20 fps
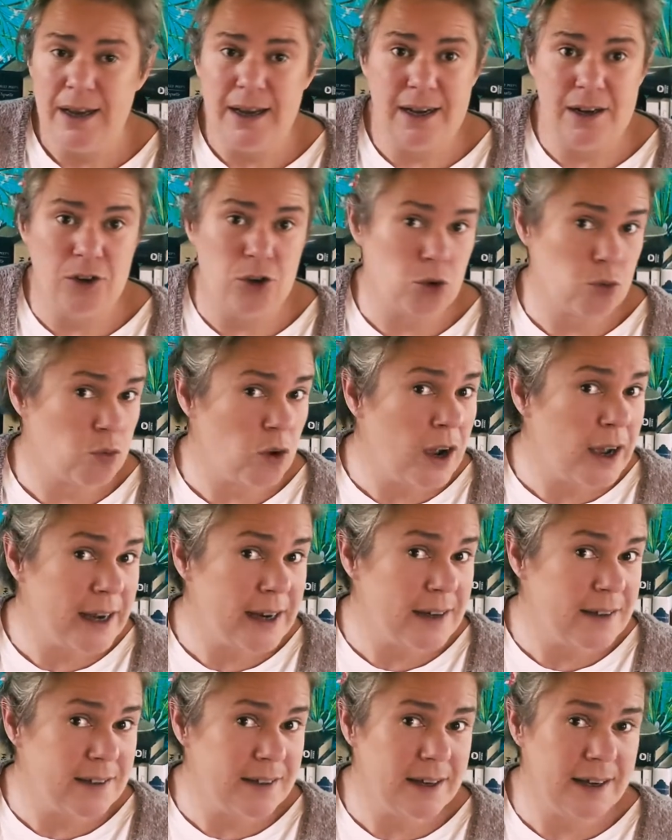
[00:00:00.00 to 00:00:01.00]
And you're
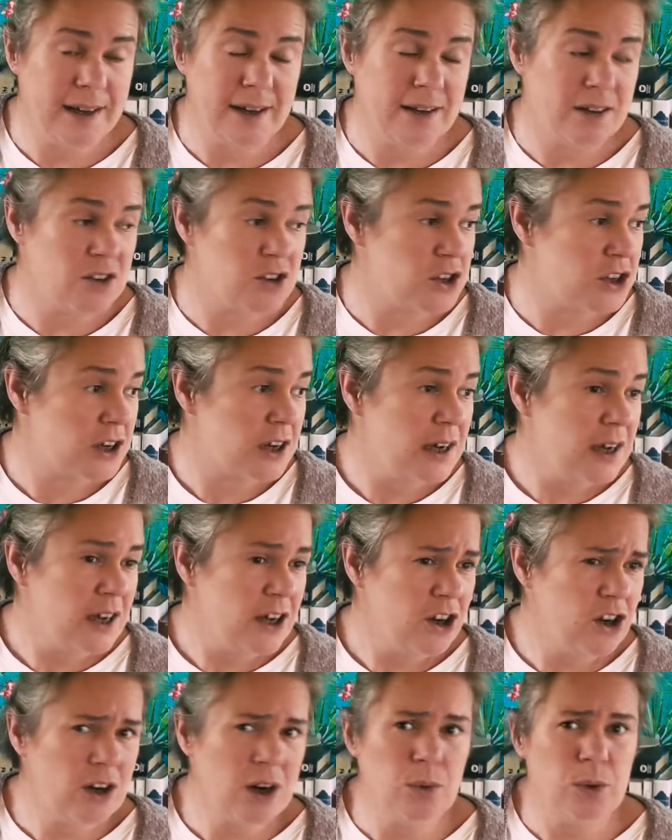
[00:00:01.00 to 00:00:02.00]
right. And
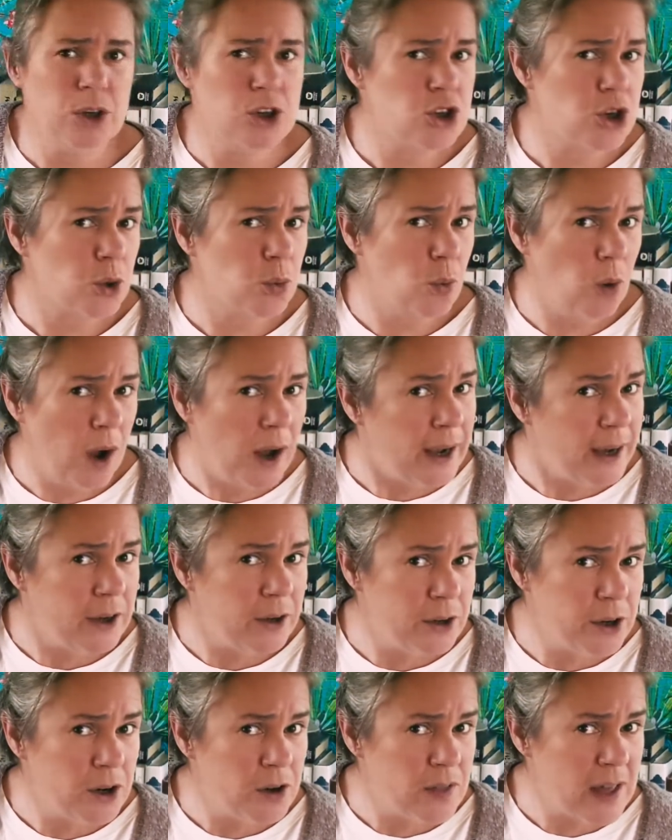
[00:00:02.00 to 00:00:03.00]
you're not really sure why
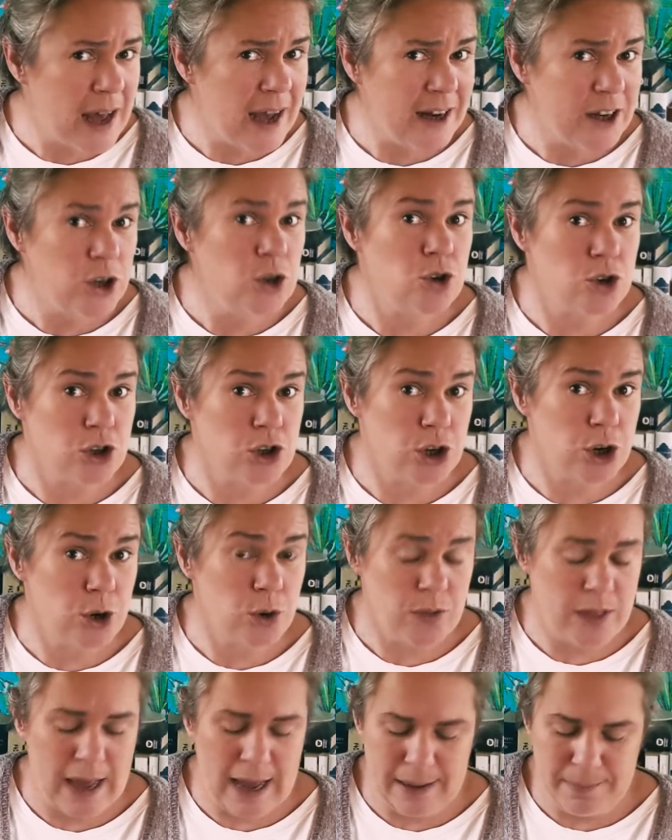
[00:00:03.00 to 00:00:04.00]
you know that. You just
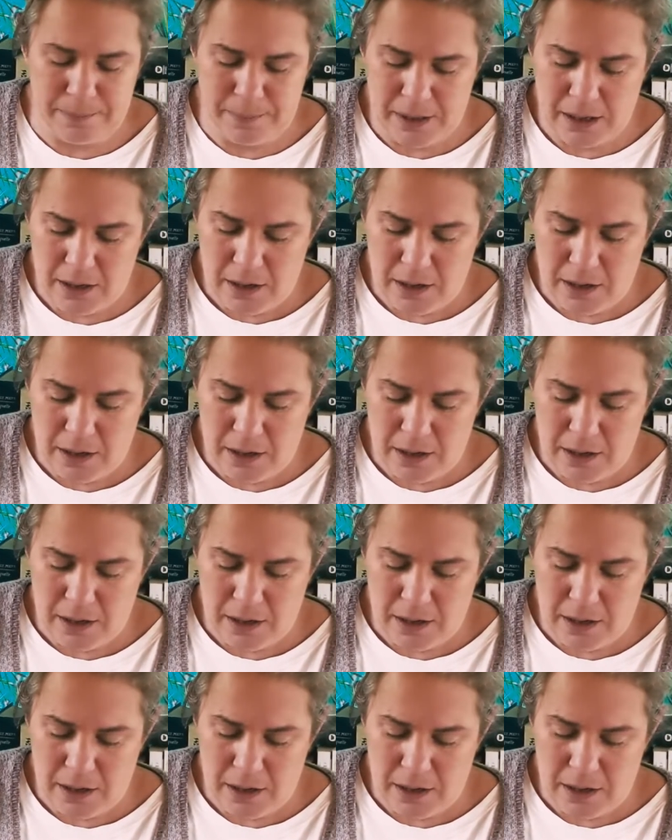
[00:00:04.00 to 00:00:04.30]
know that.